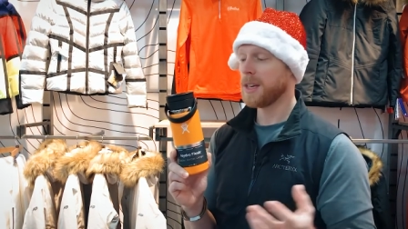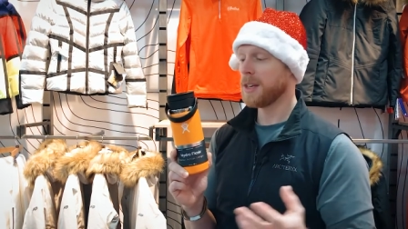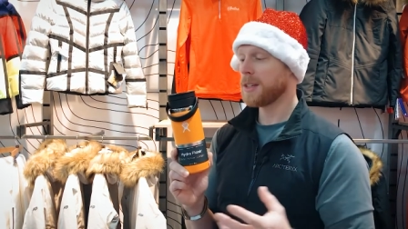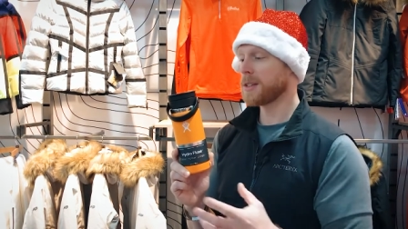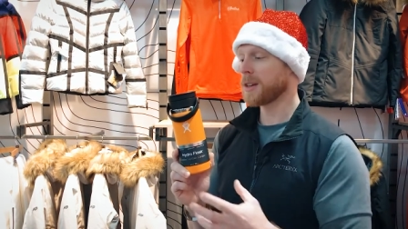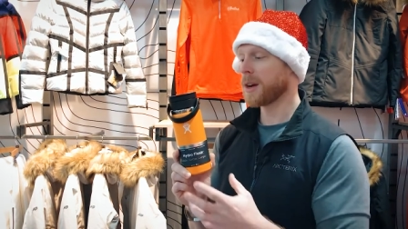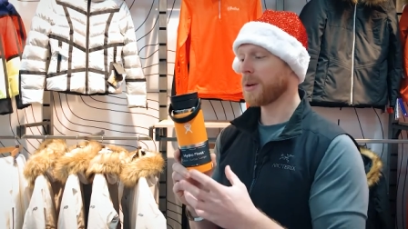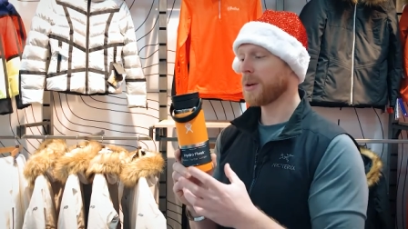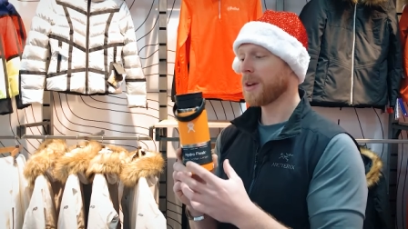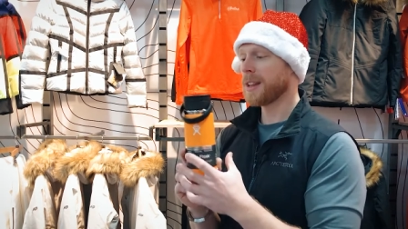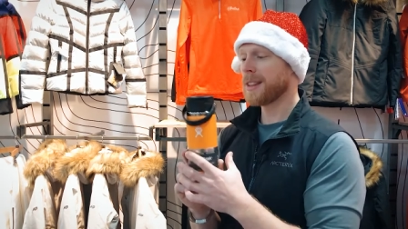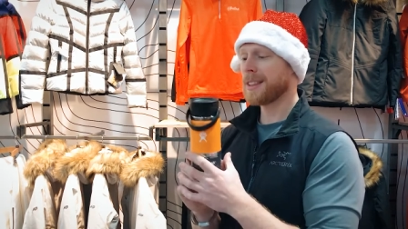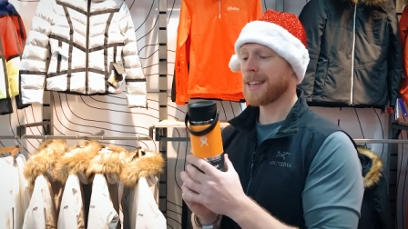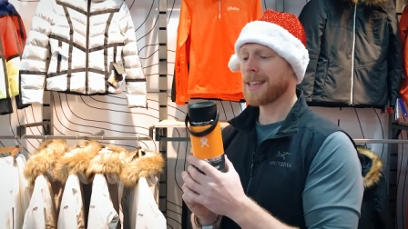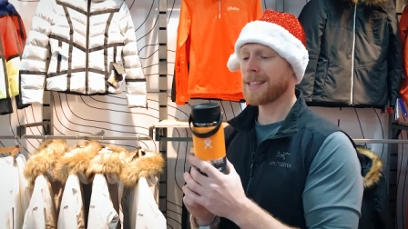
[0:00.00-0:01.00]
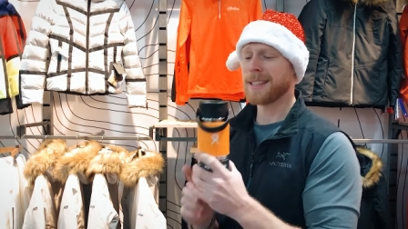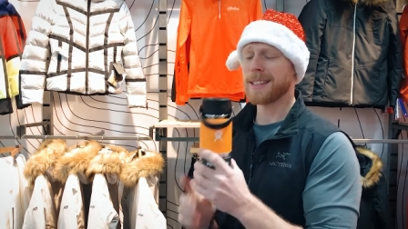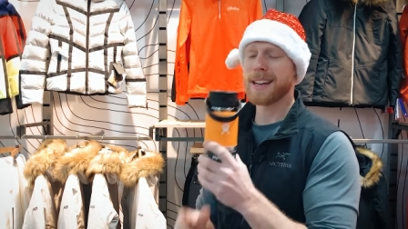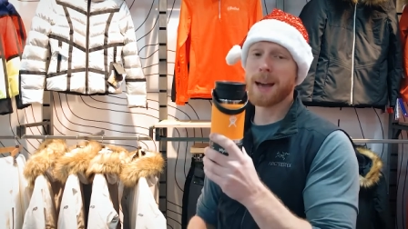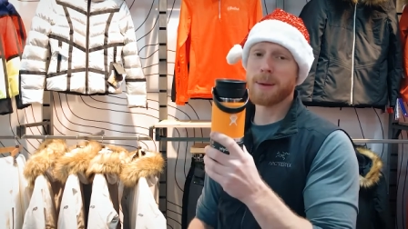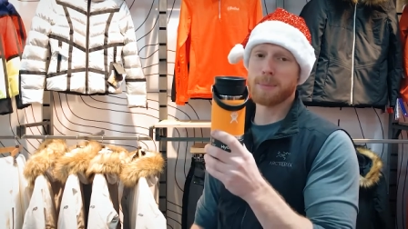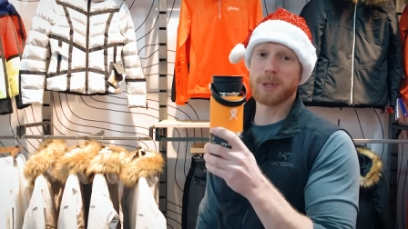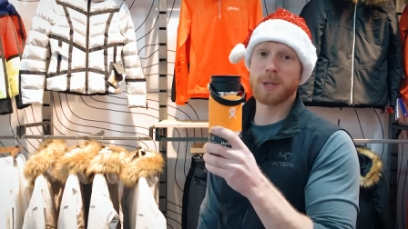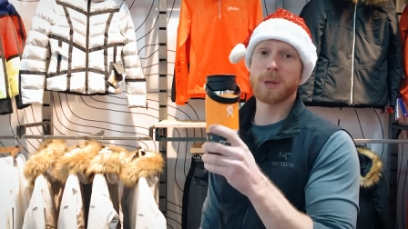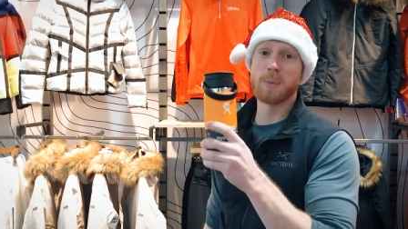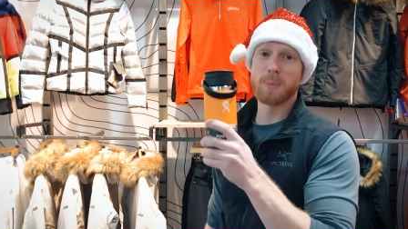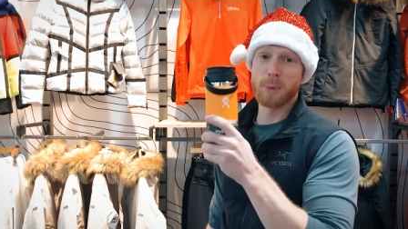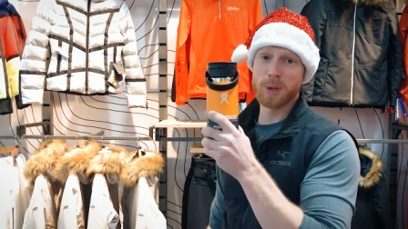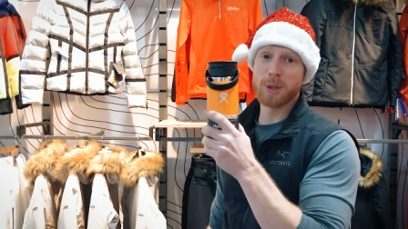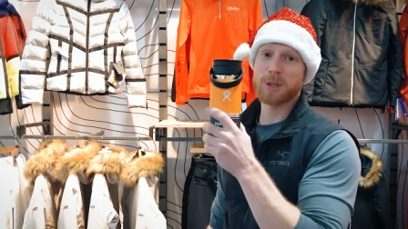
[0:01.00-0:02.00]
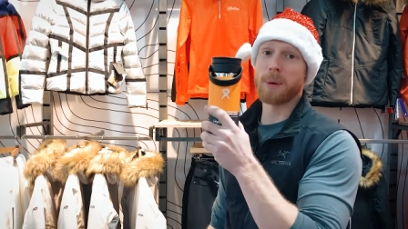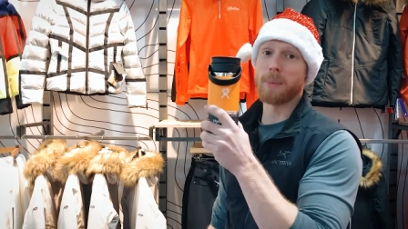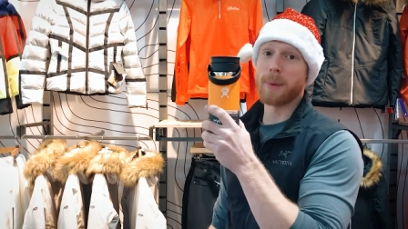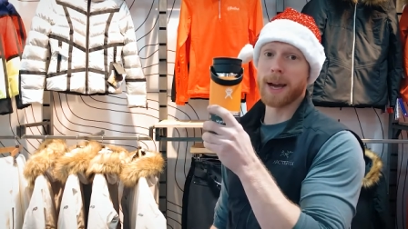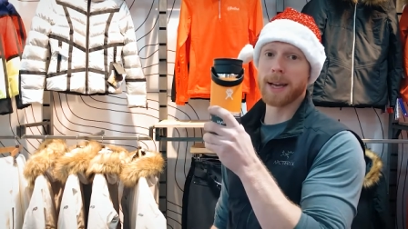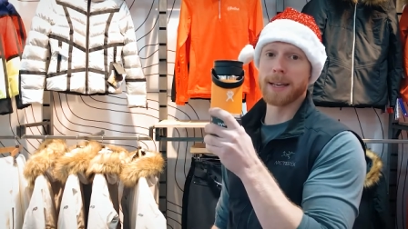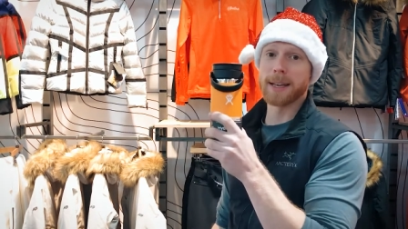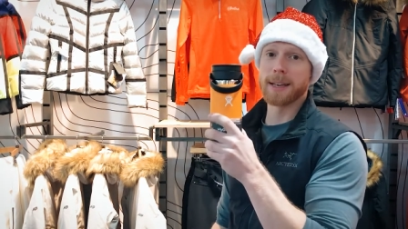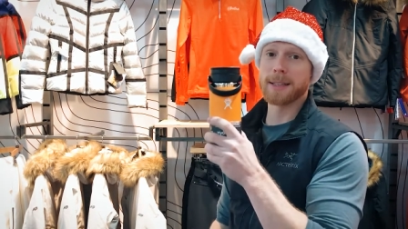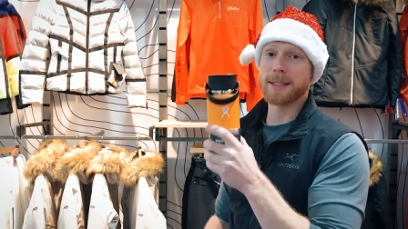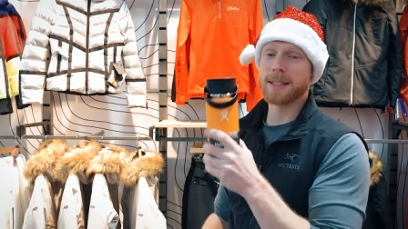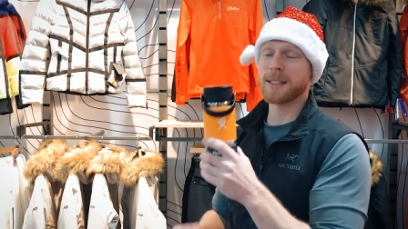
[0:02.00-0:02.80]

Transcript: So this is an absolute must on my list.